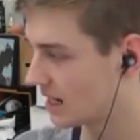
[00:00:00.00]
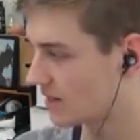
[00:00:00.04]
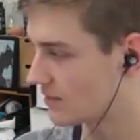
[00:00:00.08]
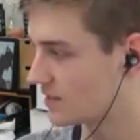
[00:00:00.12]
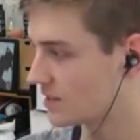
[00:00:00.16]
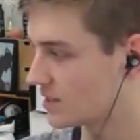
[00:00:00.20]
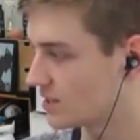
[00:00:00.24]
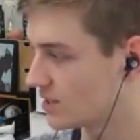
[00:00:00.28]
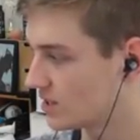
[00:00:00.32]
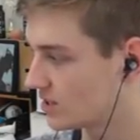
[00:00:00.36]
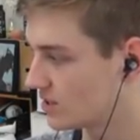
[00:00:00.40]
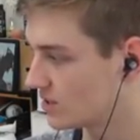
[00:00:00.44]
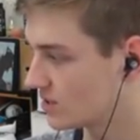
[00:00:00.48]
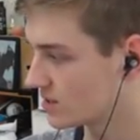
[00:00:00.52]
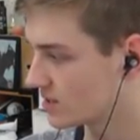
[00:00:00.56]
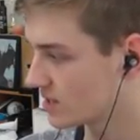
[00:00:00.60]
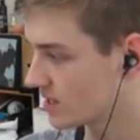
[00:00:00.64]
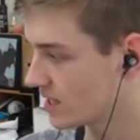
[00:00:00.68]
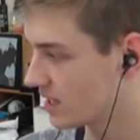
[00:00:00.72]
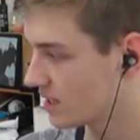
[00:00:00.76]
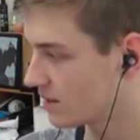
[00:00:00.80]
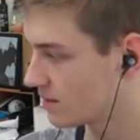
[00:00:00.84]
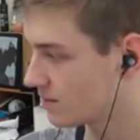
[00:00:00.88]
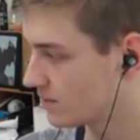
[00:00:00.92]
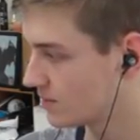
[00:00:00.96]
have a long
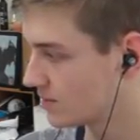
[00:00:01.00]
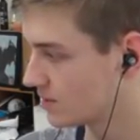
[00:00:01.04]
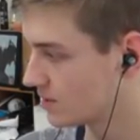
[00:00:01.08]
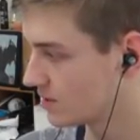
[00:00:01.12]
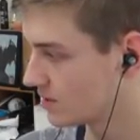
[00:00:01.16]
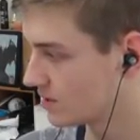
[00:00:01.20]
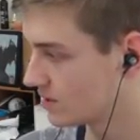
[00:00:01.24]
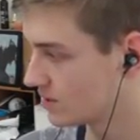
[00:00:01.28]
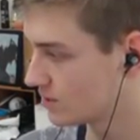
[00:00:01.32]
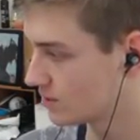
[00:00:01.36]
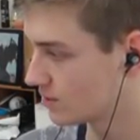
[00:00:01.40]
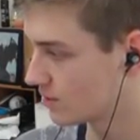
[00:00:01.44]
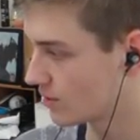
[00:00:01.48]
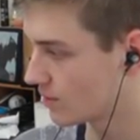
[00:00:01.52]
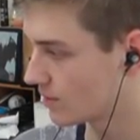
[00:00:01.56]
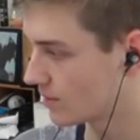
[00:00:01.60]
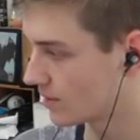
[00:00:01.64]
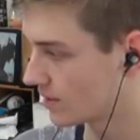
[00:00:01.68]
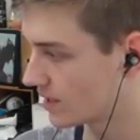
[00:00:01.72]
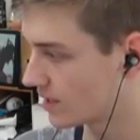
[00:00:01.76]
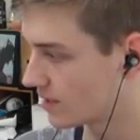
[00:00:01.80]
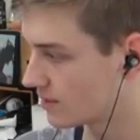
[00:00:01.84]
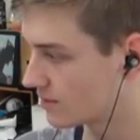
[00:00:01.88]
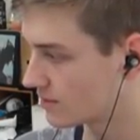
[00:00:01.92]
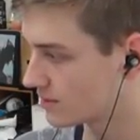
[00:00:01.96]
time to worry
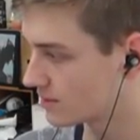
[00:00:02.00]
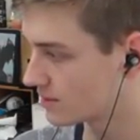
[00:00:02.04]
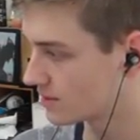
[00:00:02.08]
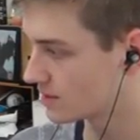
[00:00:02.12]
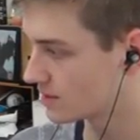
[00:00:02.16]
about that.